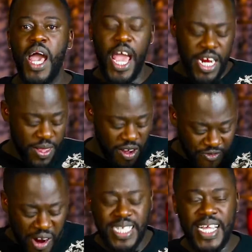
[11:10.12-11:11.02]
And in the
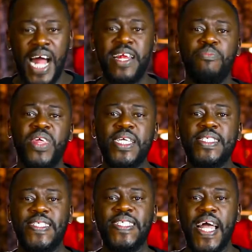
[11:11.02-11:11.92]
first Adam, there
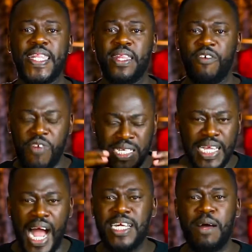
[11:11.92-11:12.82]
is death. In the first
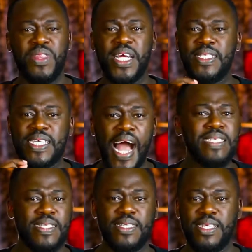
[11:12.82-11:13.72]
Adam, there is
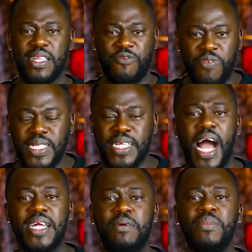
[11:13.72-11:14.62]
curses. In the first
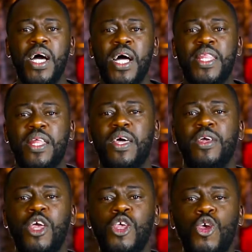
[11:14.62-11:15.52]
Adam, the,
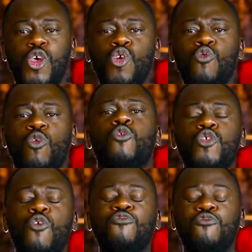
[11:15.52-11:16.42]
the, you,
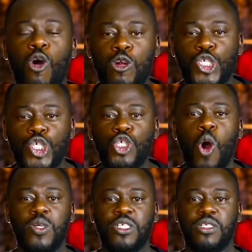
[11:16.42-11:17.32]
you fall
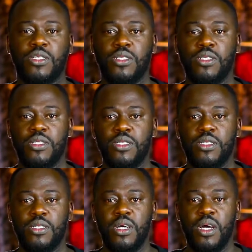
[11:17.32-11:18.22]
short.
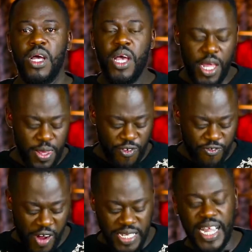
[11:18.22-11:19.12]
In the
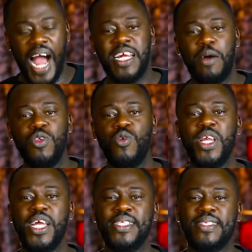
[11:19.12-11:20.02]
first Adam, you
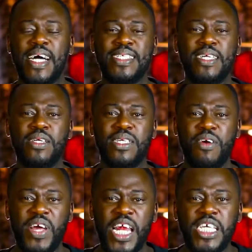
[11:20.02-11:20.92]
need certain
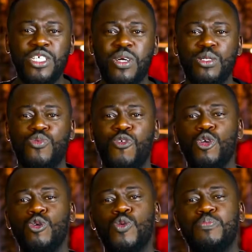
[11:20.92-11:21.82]
revelations for
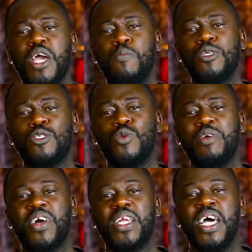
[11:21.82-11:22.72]
you to be able to
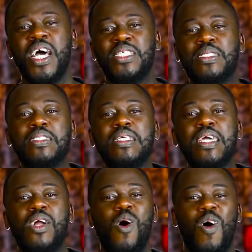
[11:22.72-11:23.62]
even
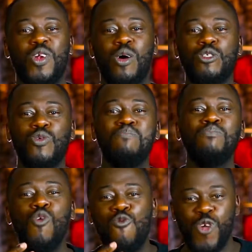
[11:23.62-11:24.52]
see God or to
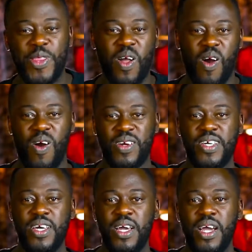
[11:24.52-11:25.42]
move with God.
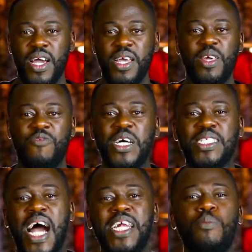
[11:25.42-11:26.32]
In the
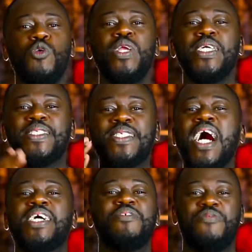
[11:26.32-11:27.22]
first Adam, you need
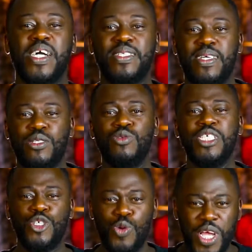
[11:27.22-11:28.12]
sacrifices, you
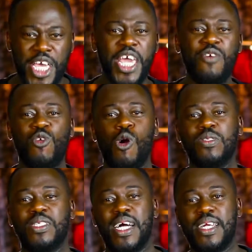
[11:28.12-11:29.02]
need to give
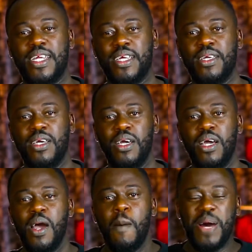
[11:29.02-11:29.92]
constantly.
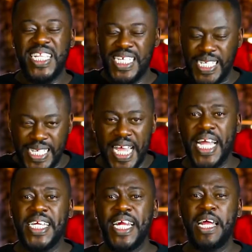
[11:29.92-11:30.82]
But the
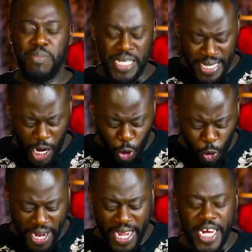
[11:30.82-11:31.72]
second Adam is a
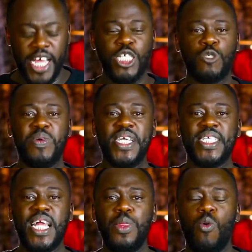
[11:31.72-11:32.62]
quickening
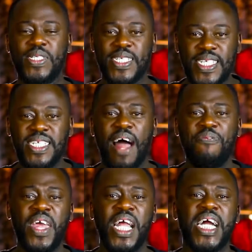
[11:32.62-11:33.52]
spirit. In other words,
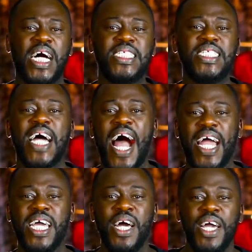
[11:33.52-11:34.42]
nothing can
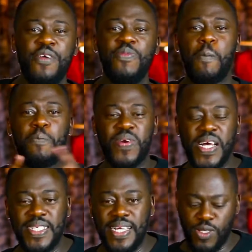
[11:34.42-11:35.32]
die in the
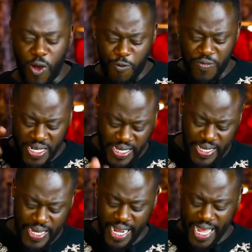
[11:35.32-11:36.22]
presence of the
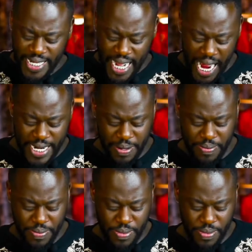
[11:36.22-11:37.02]
second Adam.